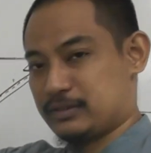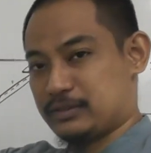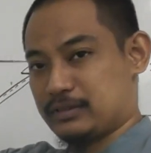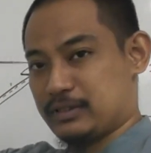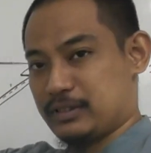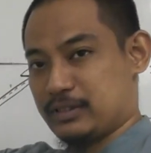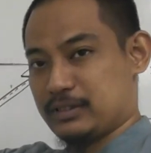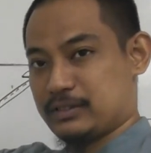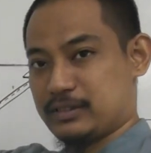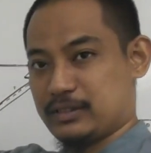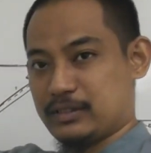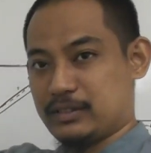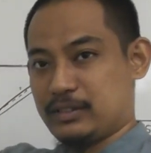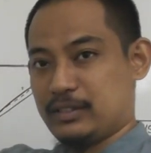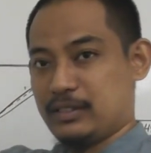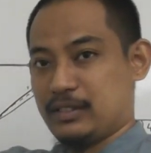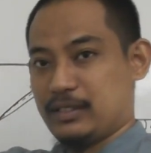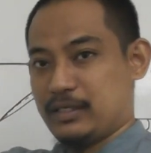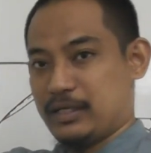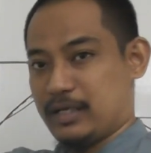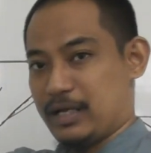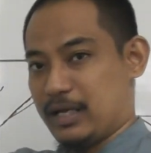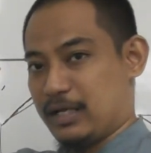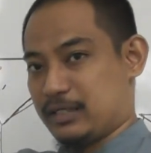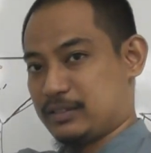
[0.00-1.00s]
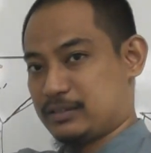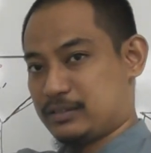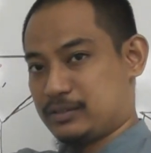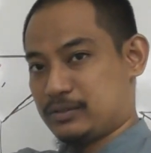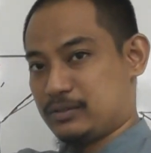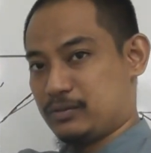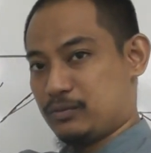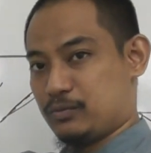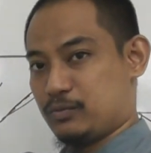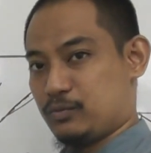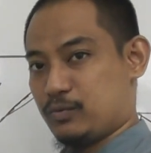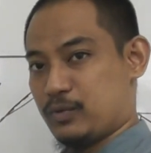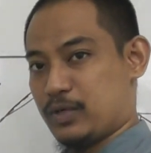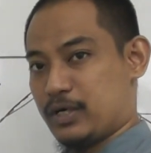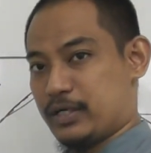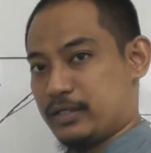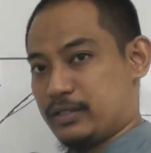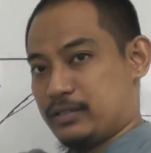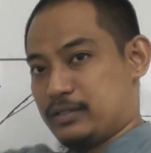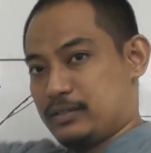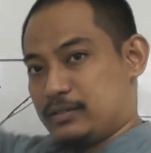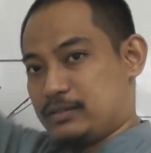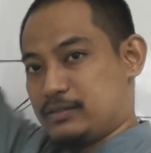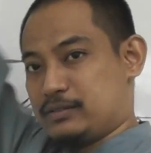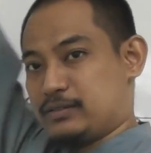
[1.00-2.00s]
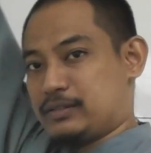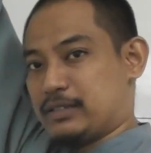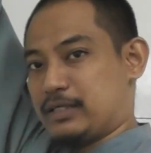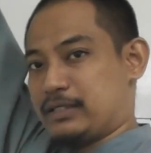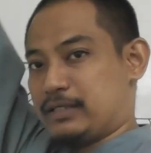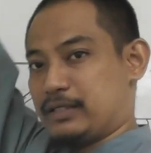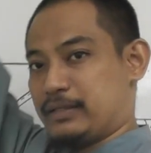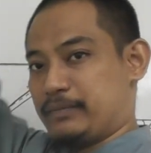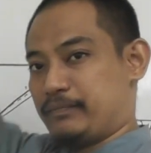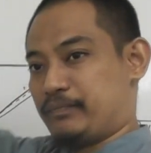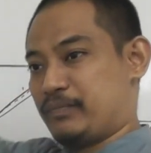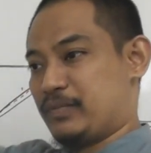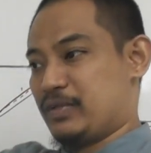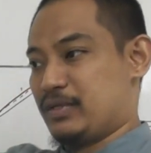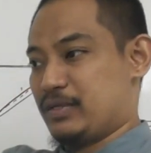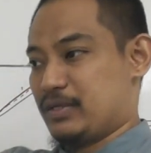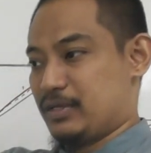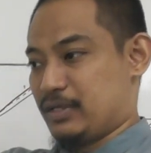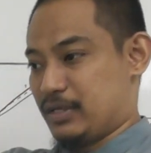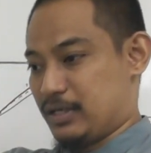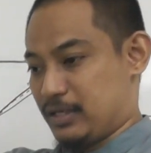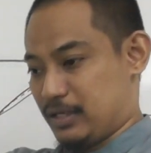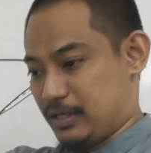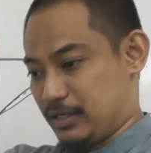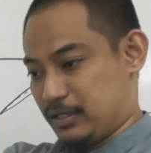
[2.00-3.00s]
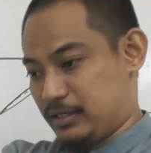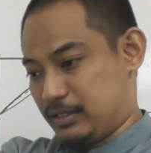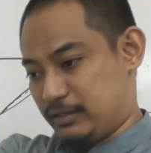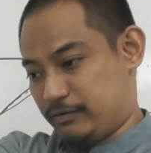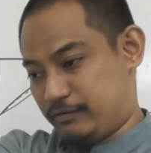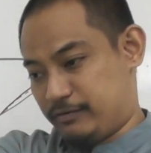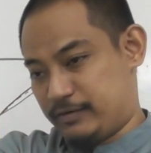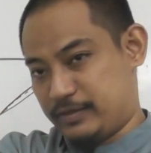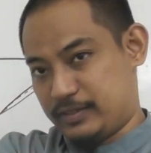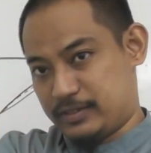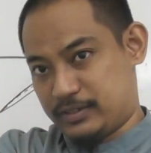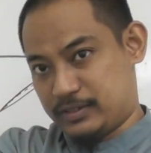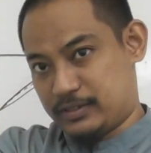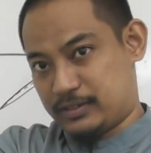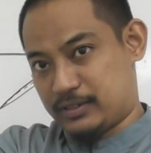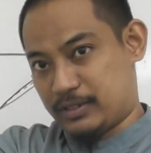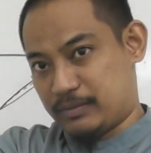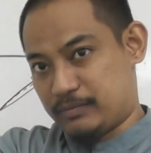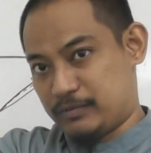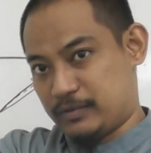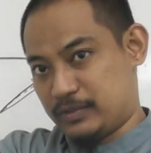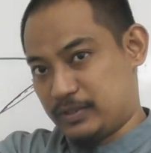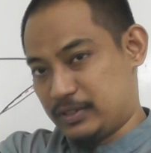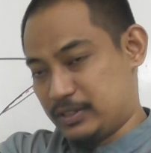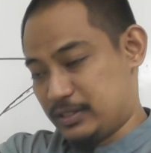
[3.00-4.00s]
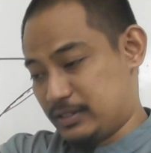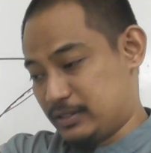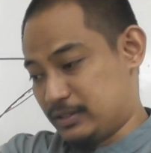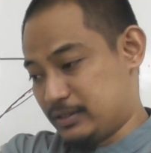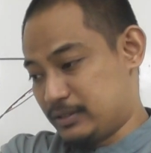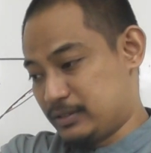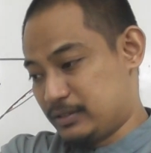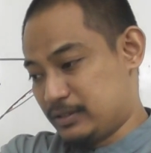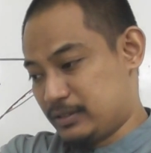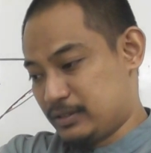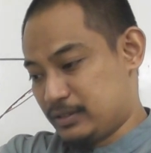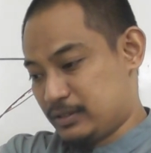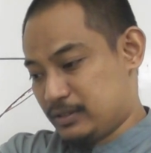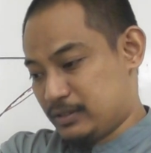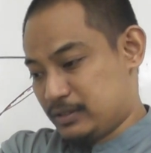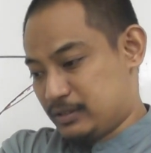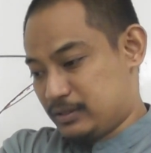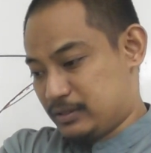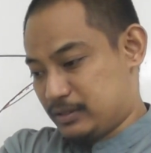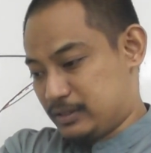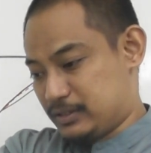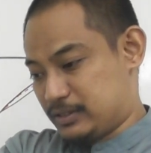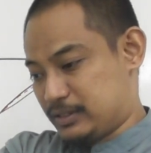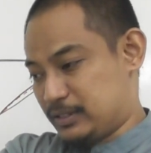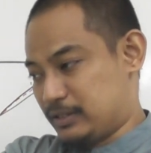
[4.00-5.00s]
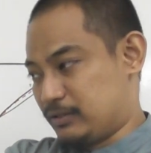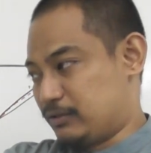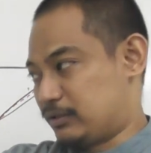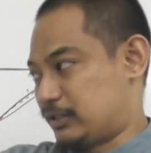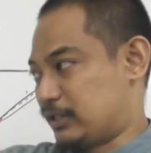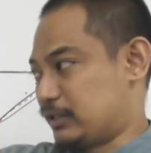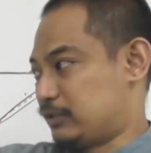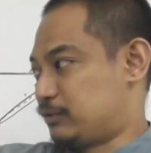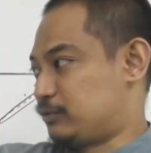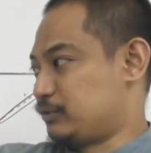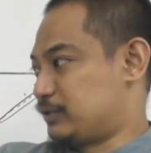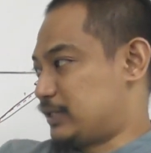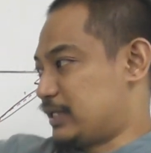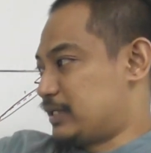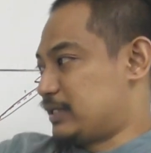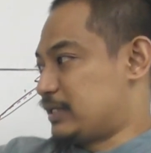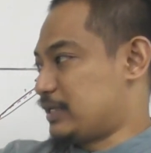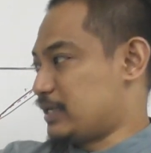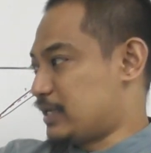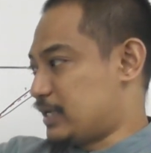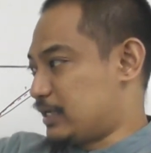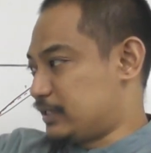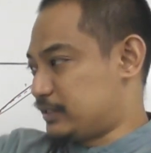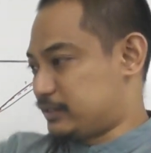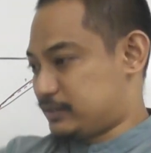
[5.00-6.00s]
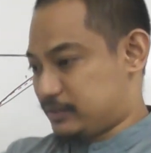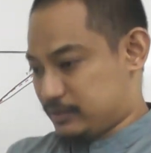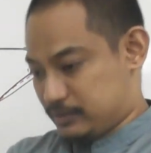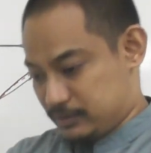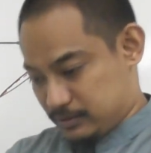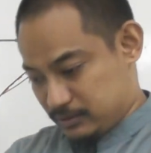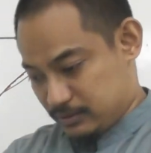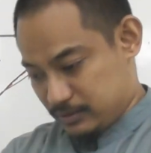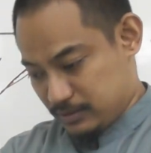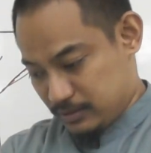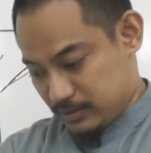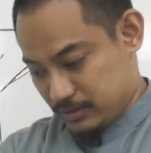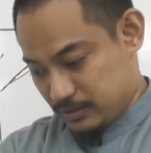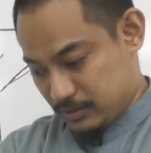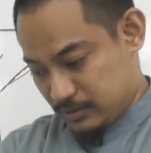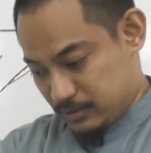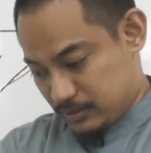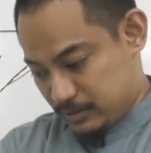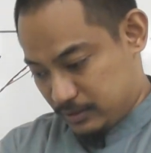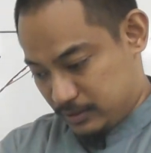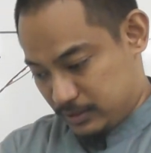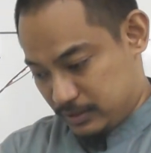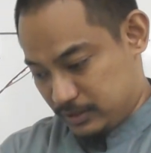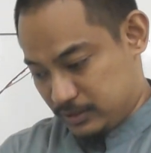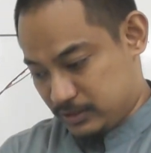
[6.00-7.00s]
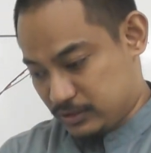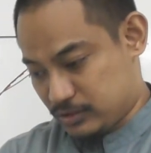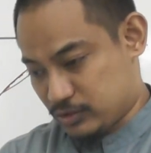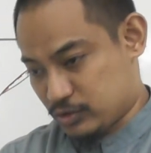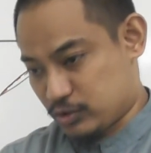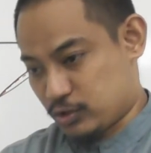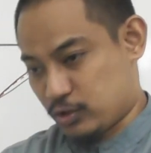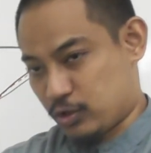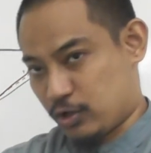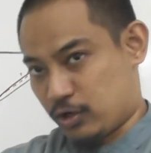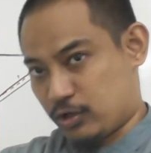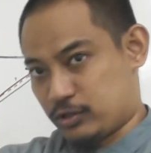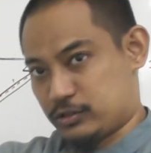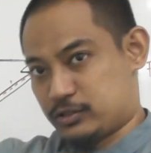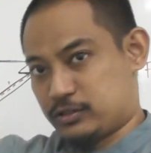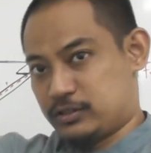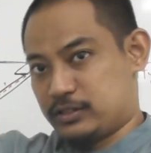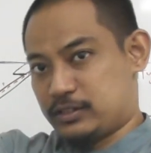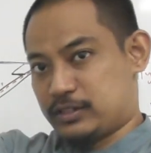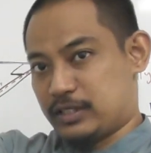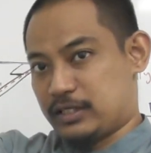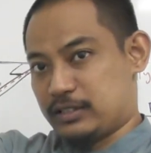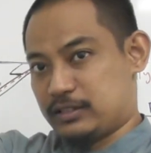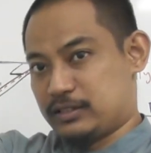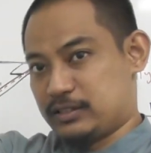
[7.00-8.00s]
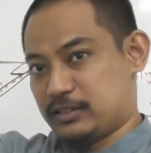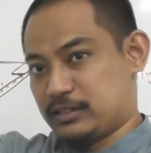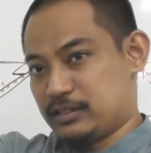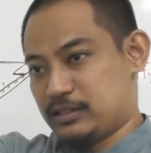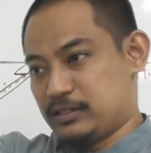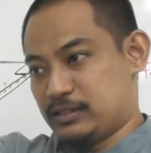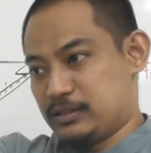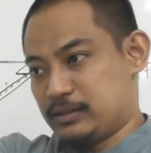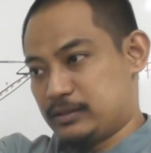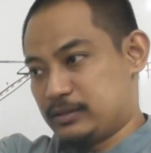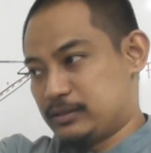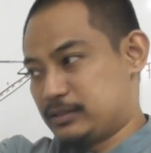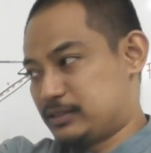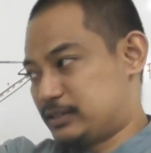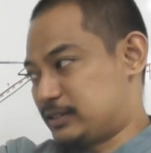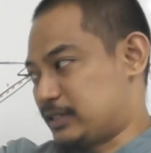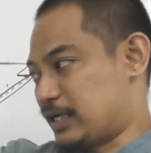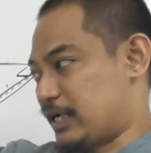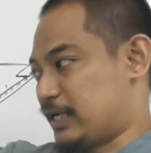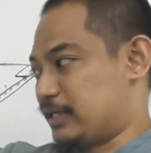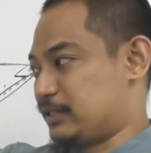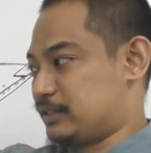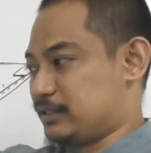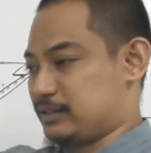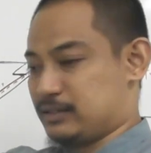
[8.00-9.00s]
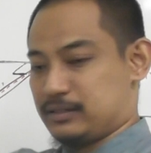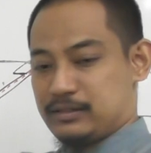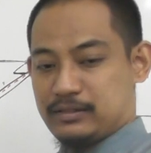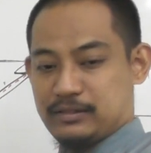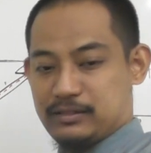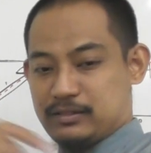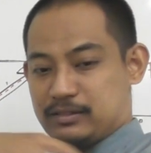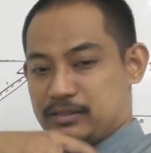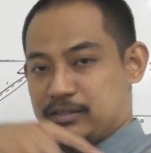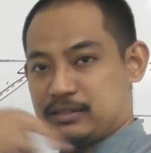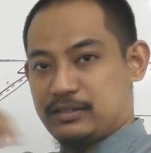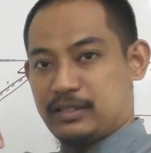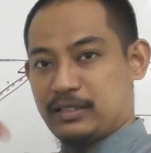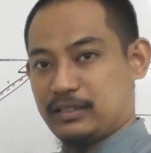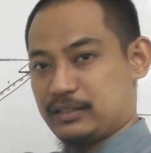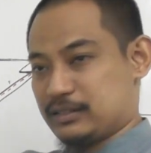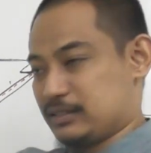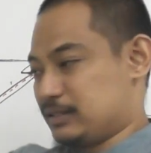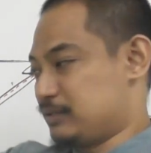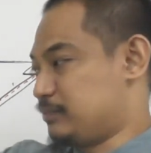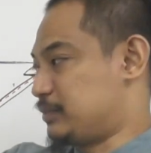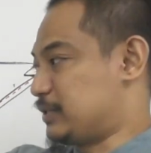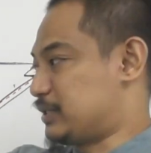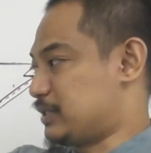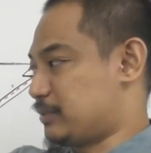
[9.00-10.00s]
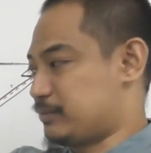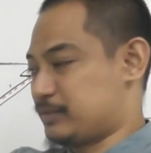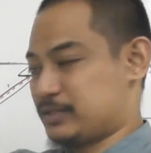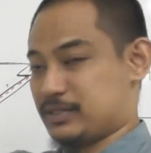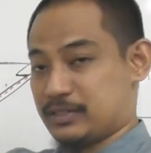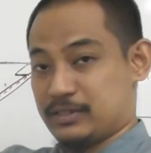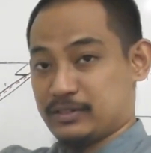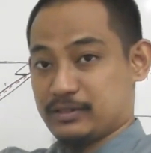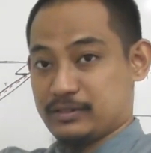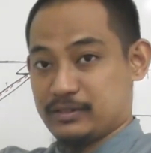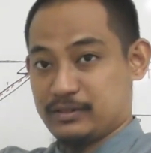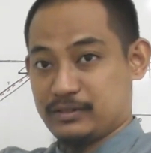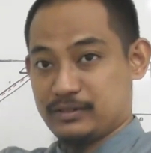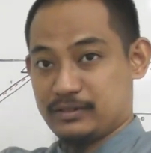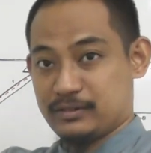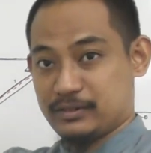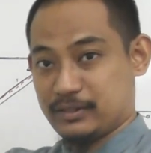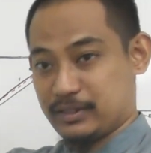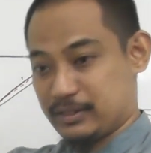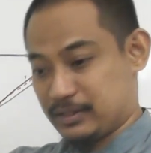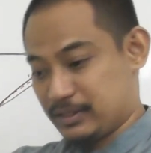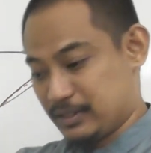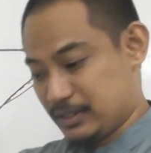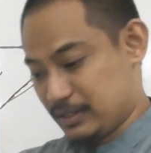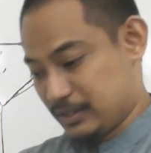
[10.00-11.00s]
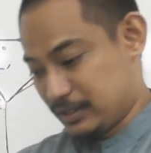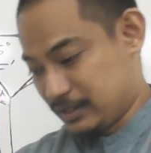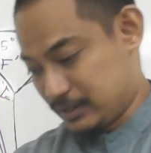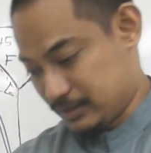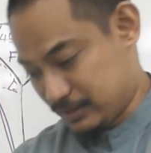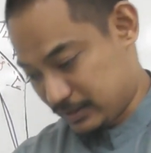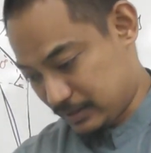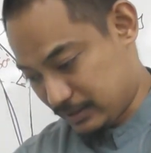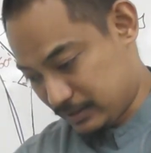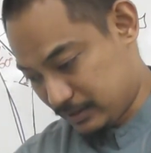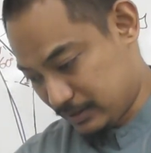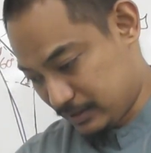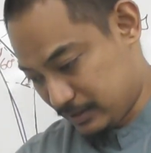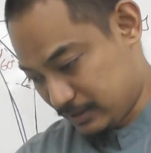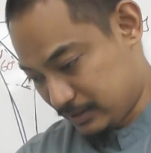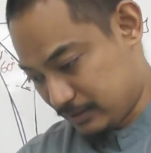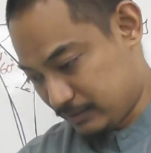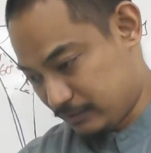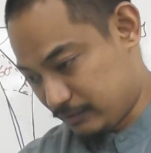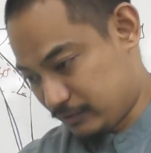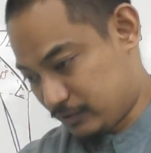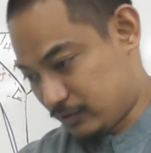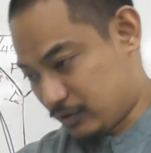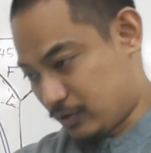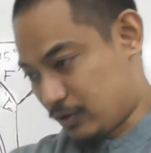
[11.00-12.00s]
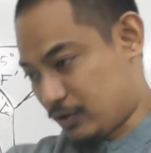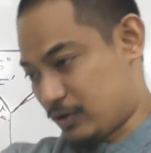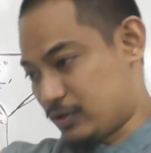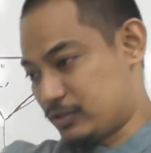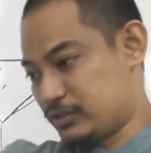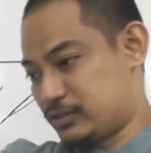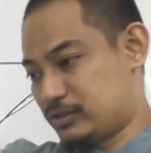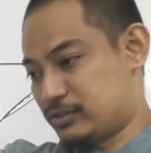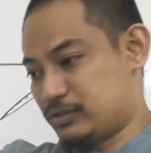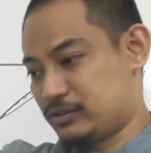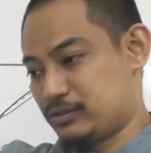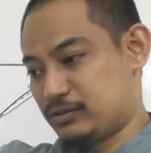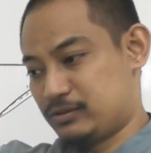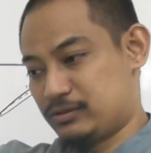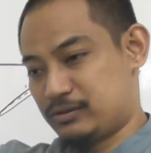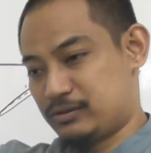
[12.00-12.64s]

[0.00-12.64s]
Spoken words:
let's say x, y, z, right? And if this is something here, they say, okay, to get x, this cos this angle, sine this angle becomes here, right? And then cos,